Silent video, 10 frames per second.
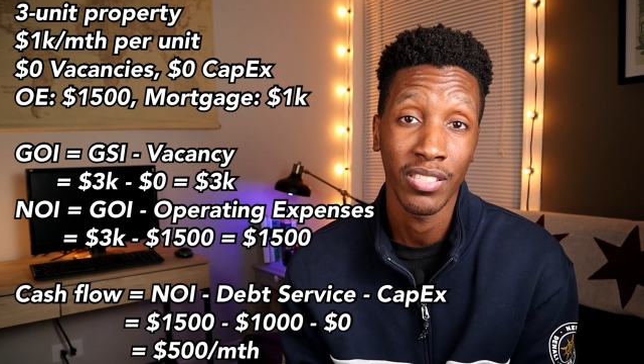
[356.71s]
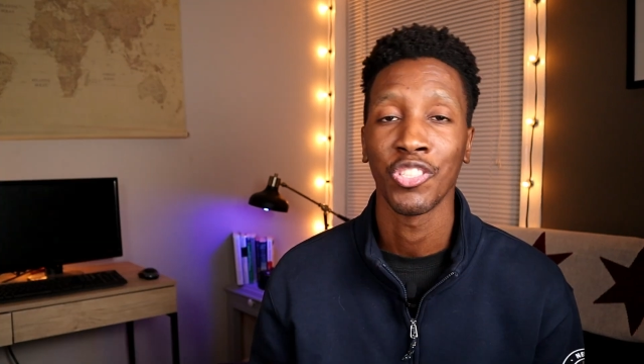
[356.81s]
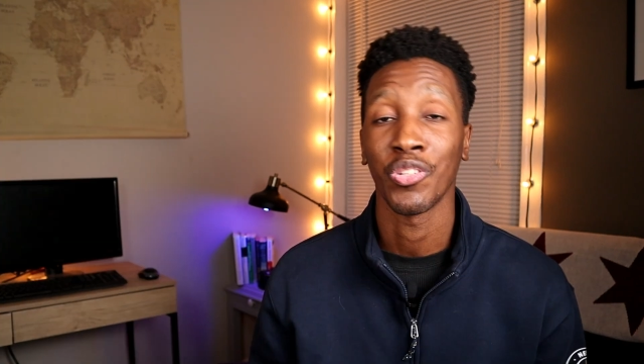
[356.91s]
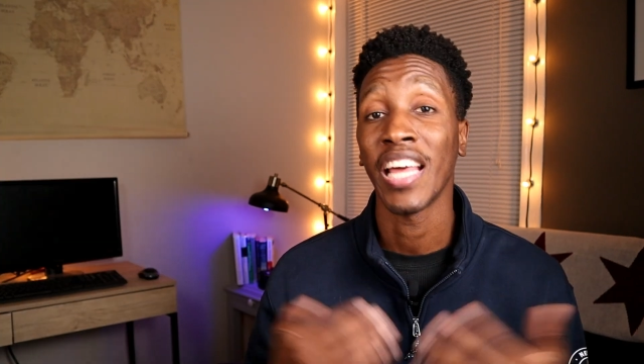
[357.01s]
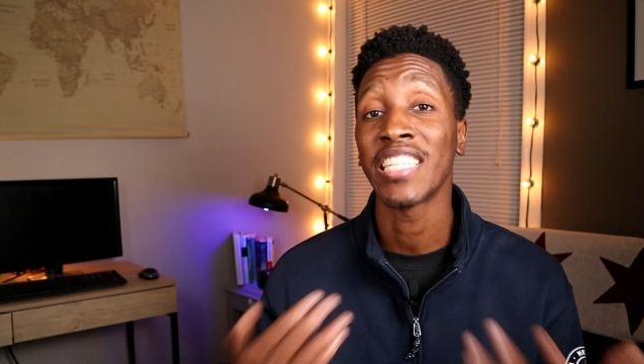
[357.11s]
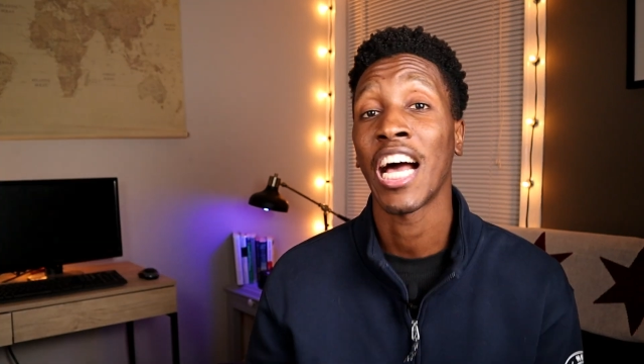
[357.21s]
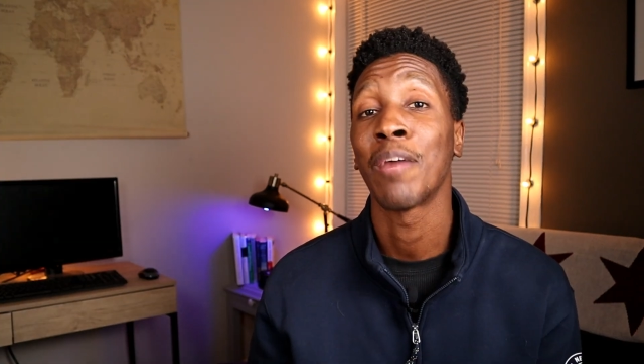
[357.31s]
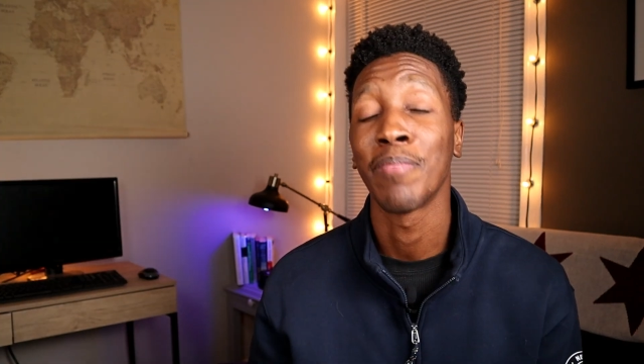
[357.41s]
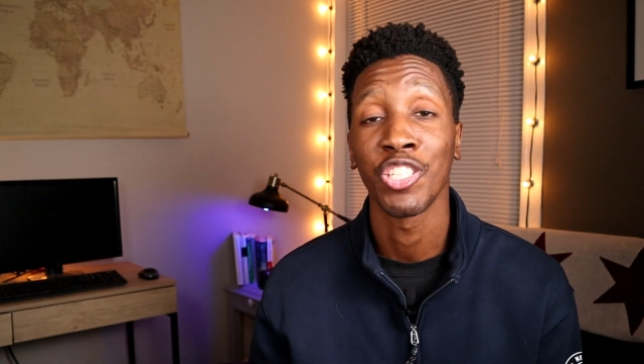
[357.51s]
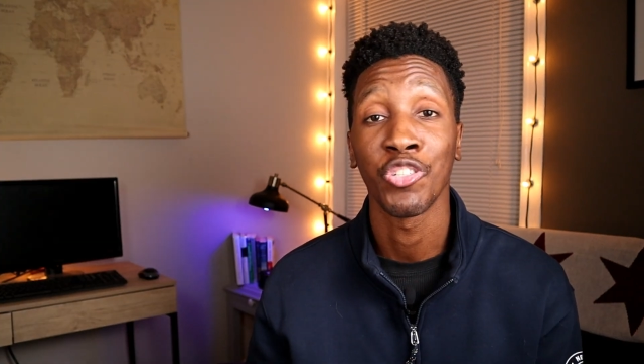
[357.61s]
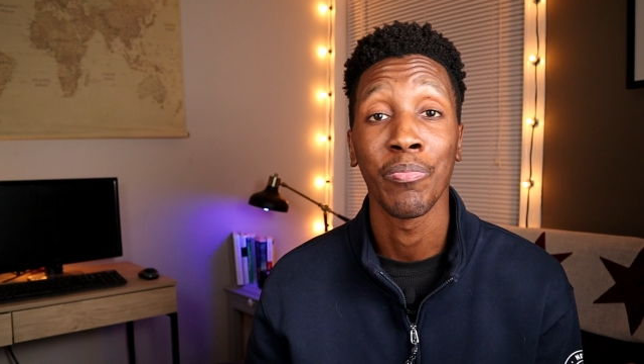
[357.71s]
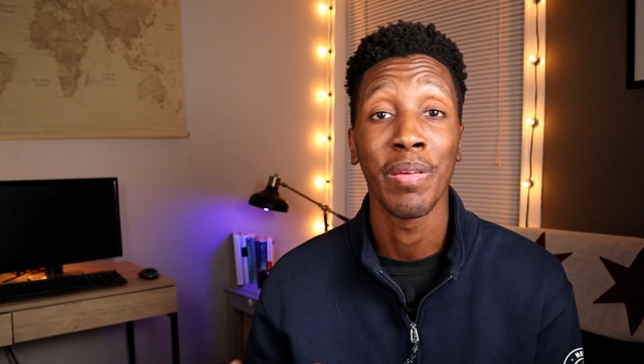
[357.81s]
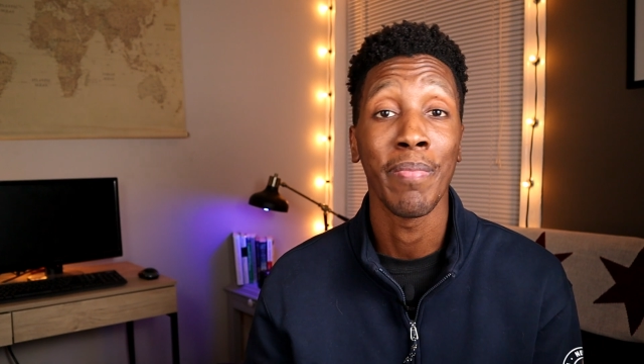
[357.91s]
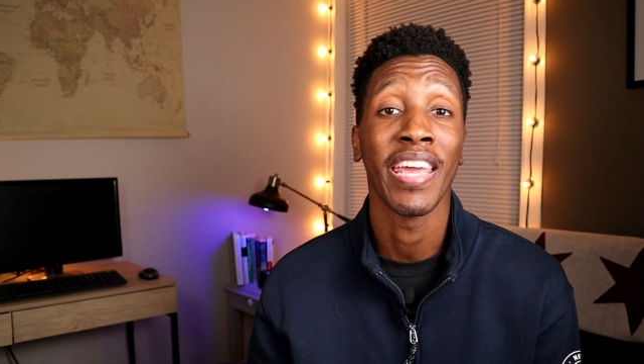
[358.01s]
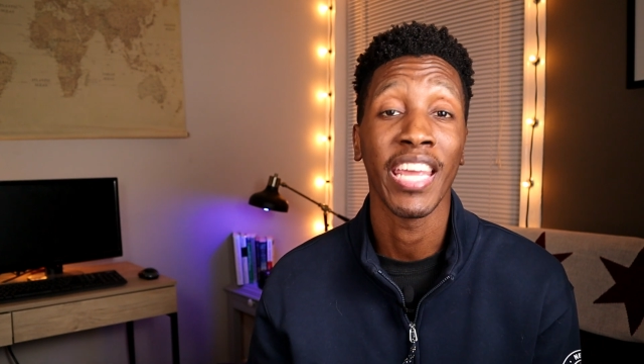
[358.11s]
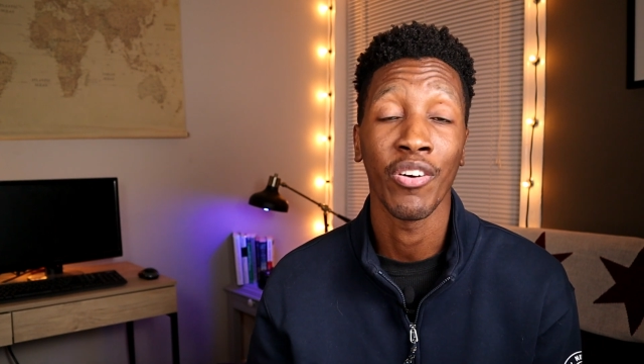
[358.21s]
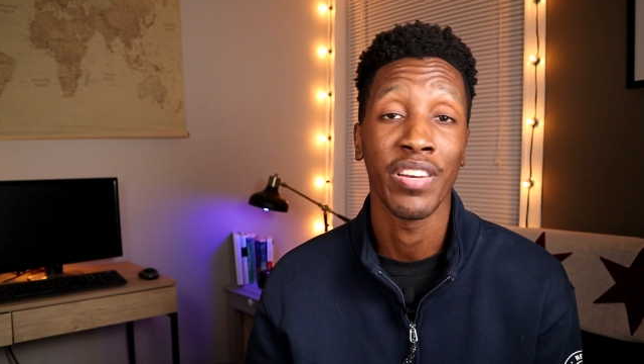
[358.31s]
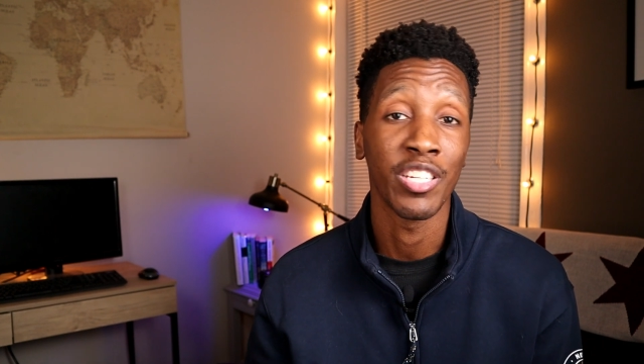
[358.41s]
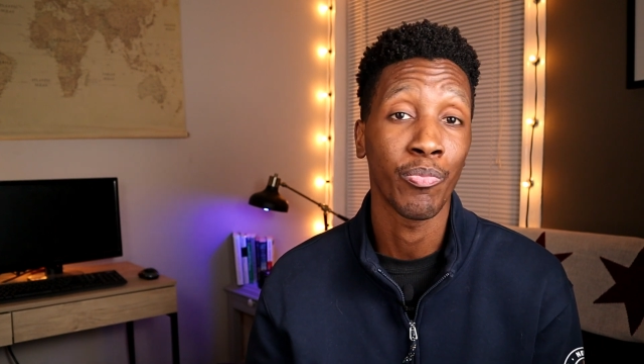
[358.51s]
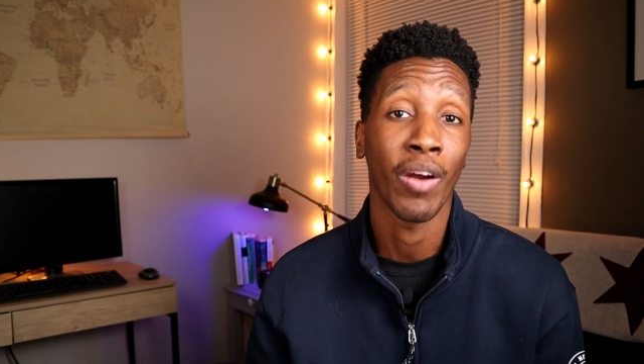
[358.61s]
So that's how much you'd be making on
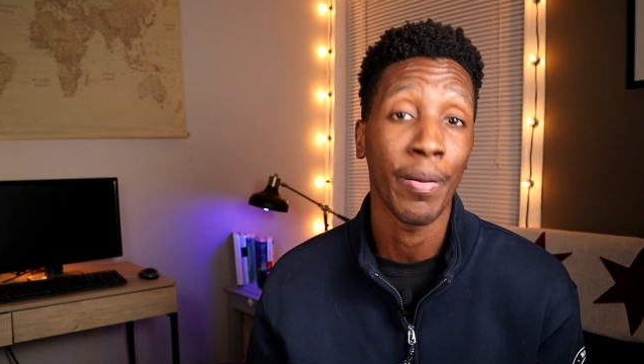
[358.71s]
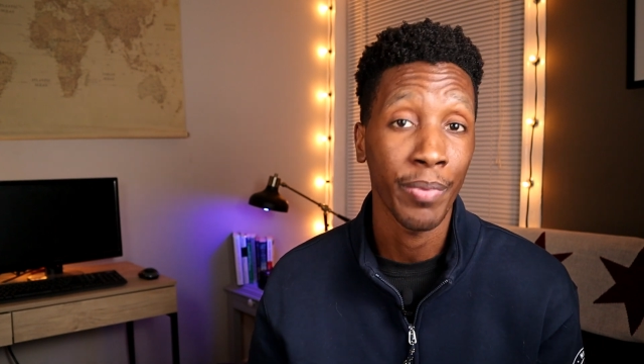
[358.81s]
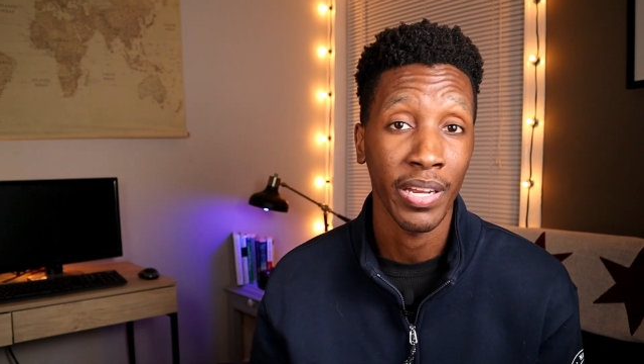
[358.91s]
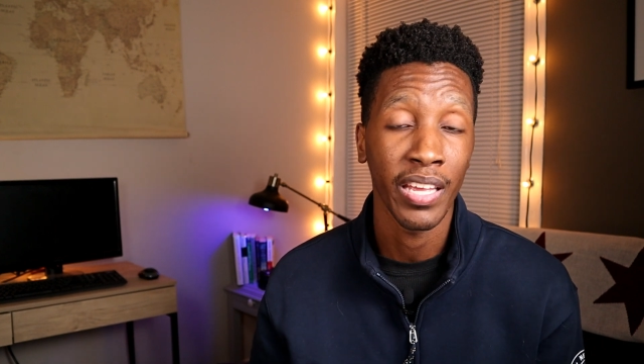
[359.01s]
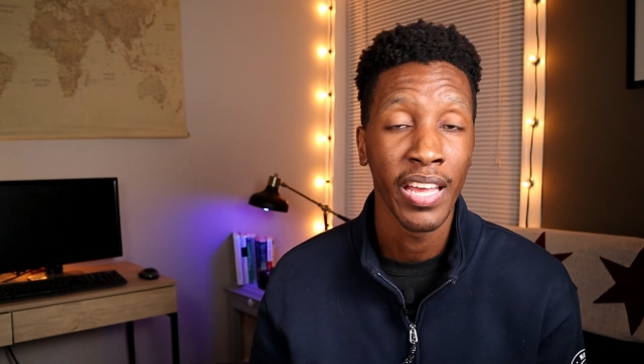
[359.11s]
this property.